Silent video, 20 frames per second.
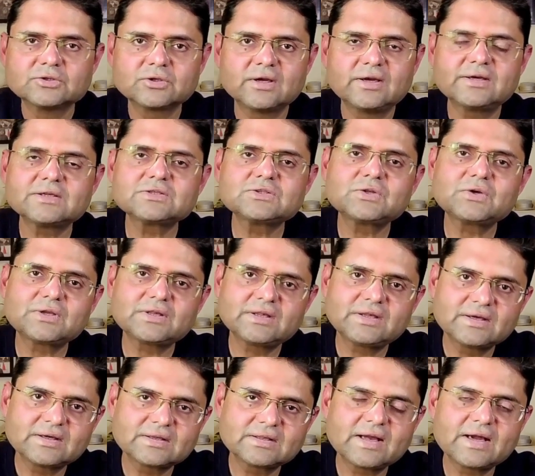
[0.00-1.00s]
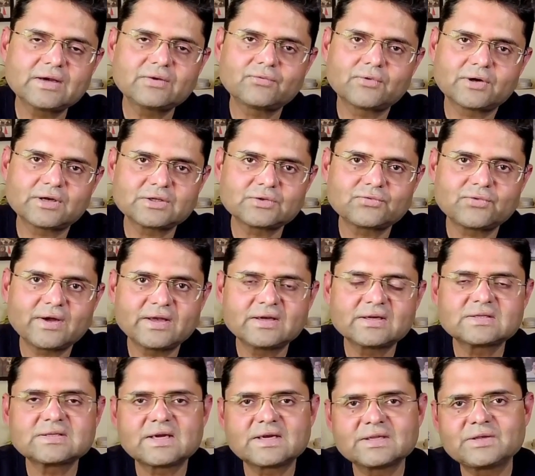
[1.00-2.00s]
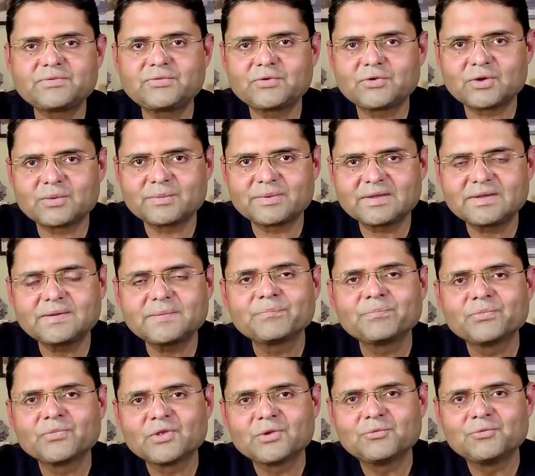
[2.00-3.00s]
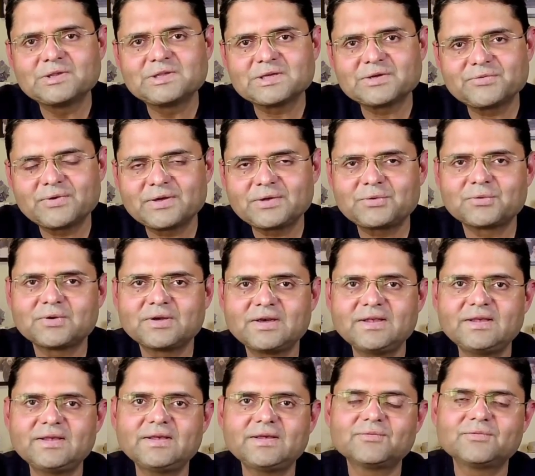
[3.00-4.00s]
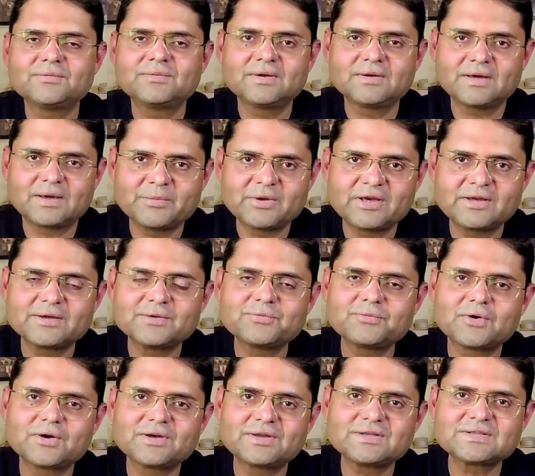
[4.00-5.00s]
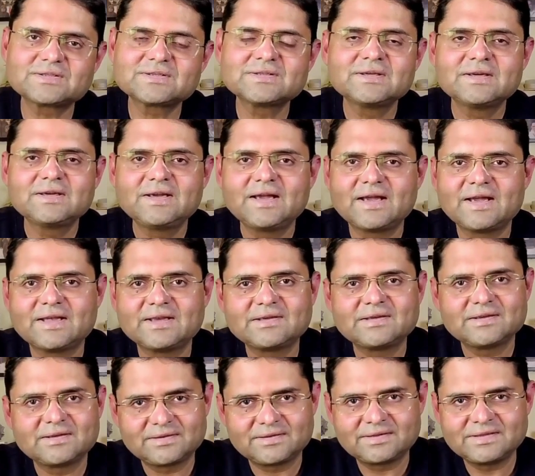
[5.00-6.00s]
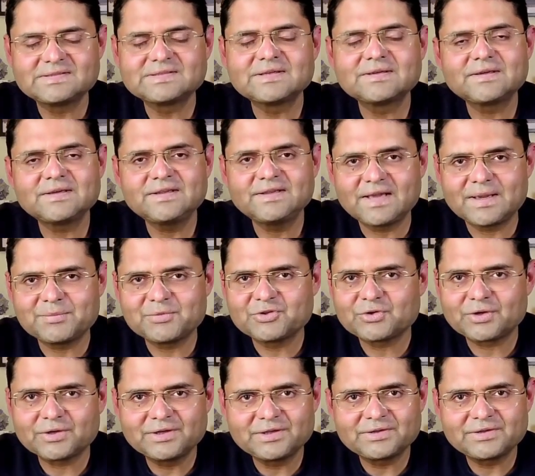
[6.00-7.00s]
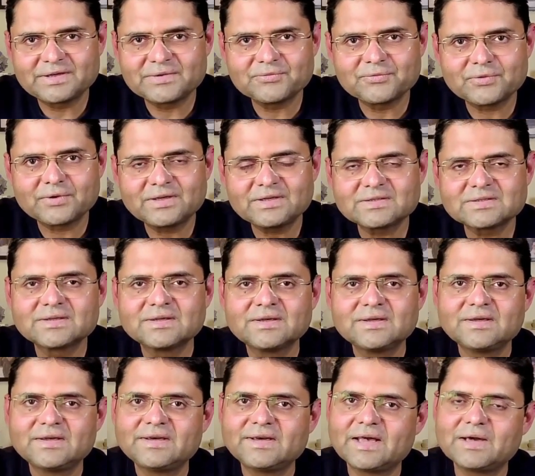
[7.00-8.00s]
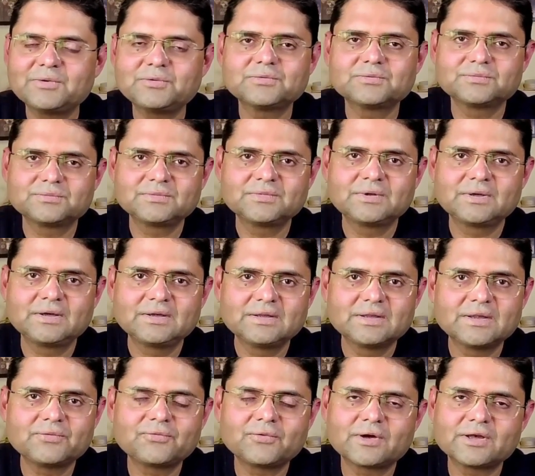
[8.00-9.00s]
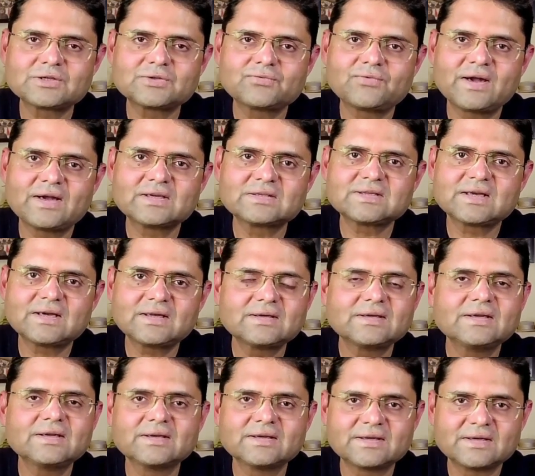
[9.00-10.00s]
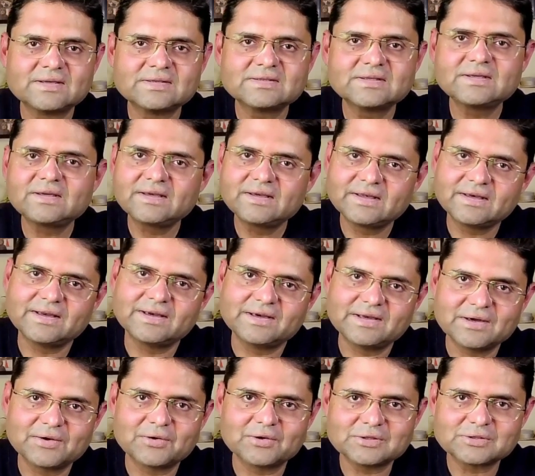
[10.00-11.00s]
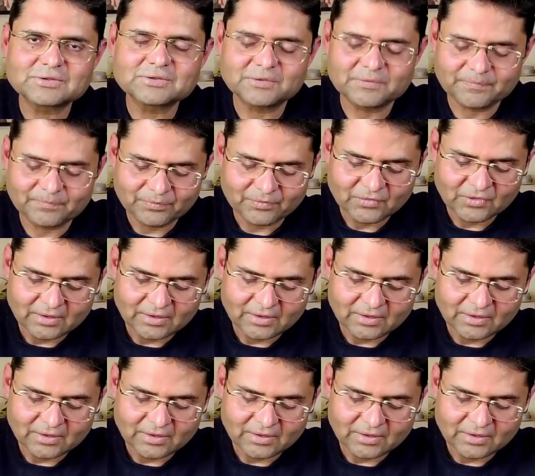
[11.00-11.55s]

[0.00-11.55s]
So let us not think that forest fires are the phenomena which affect only American forests and recently Amazonian rainforest. Now the forest fires are increasing in India also.